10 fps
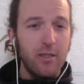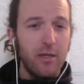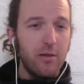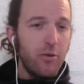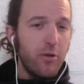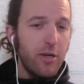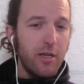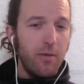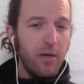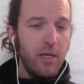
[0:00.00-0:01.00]
other touring
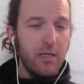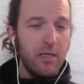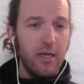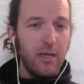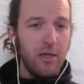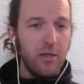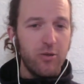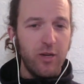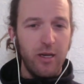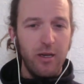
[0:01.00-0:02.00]
companies in the
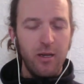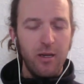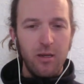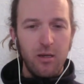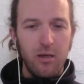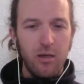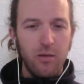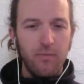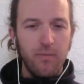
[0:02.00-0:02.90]
industry. Uh,